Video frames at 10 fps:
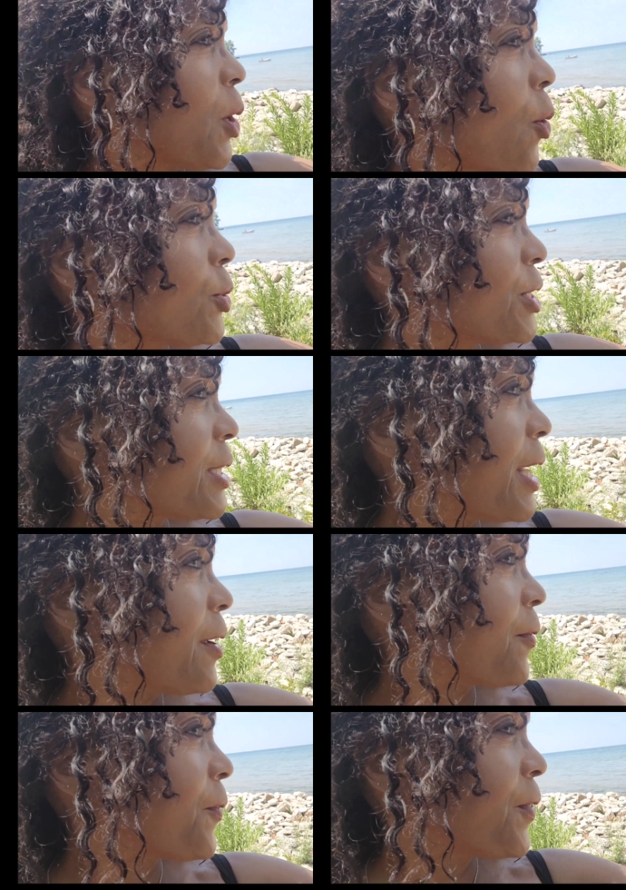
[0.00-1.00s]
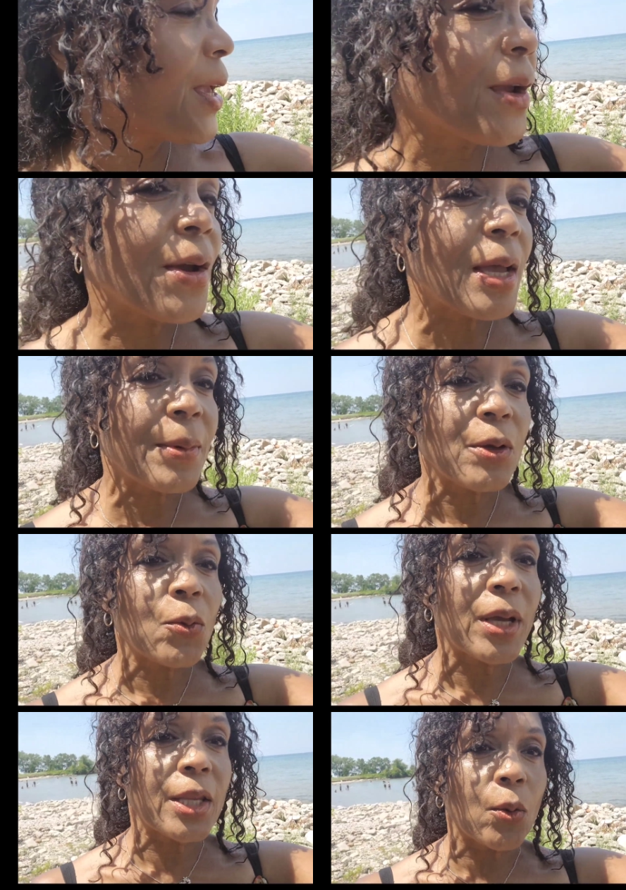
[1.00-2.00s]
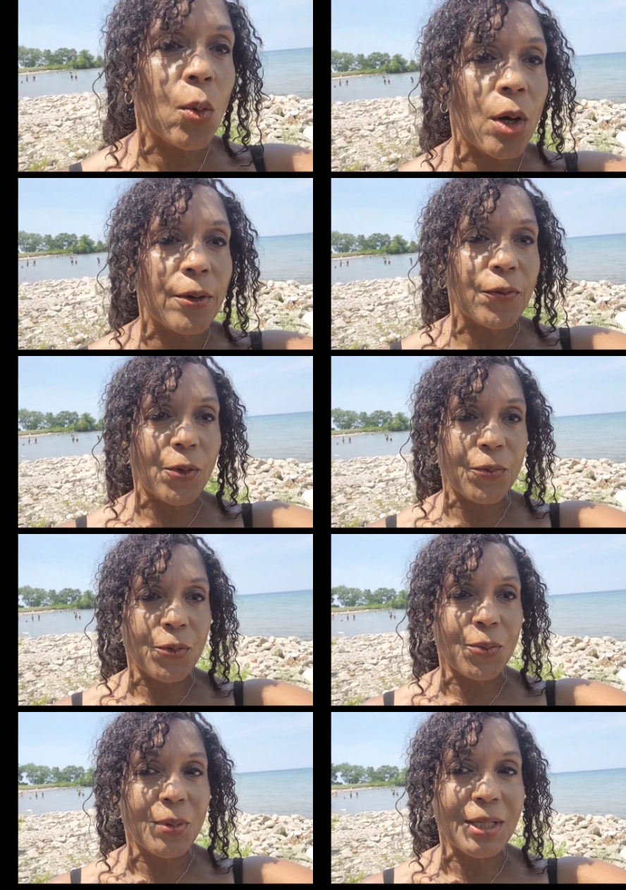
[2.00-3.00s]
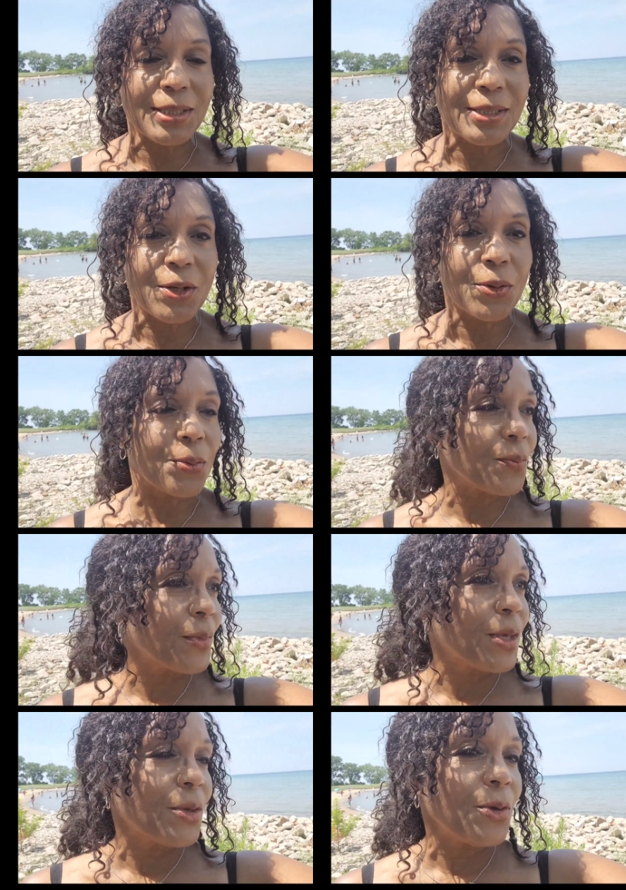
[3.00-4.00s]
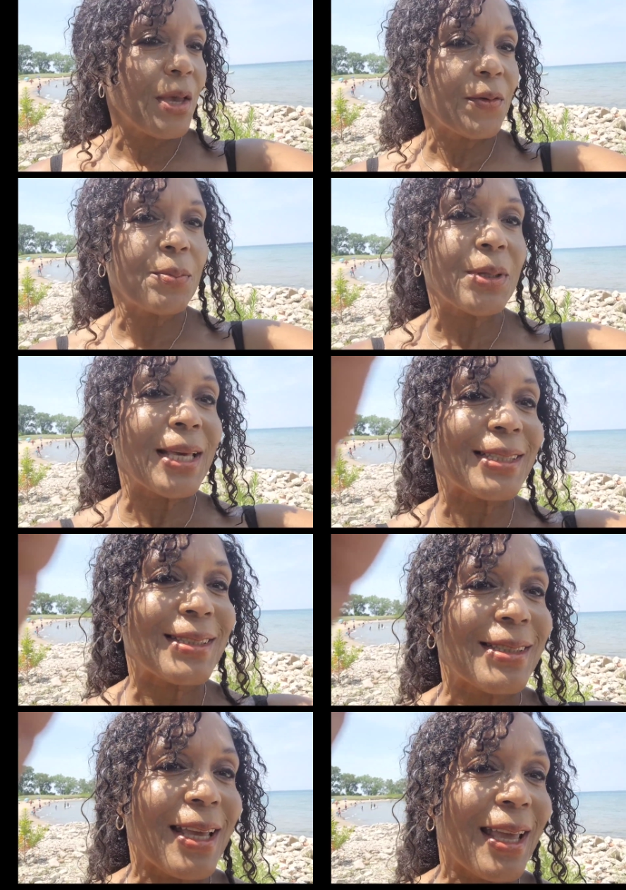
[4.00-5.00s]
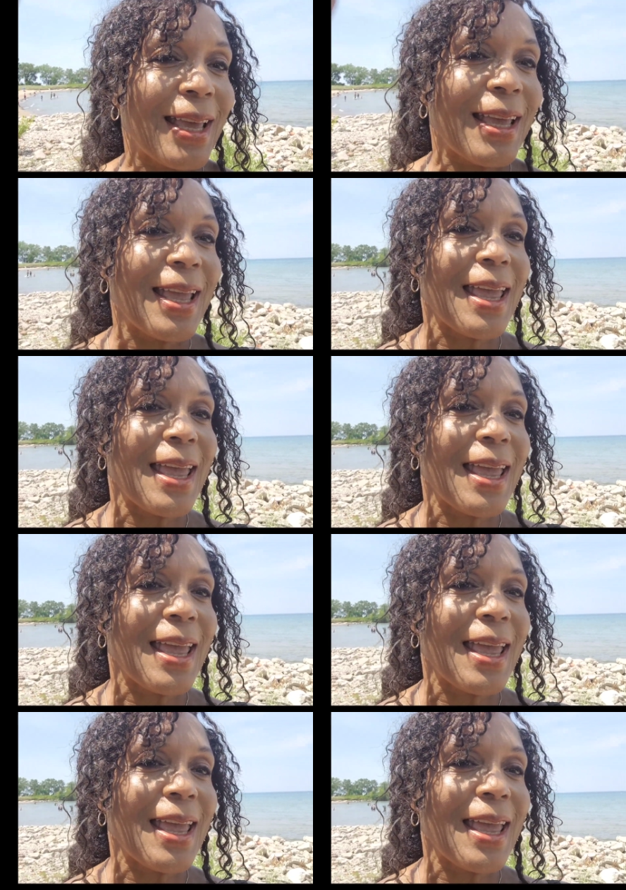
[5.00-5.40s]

ocean out there. I'm gonna wait in the water for a few minutes. So you have a blessed day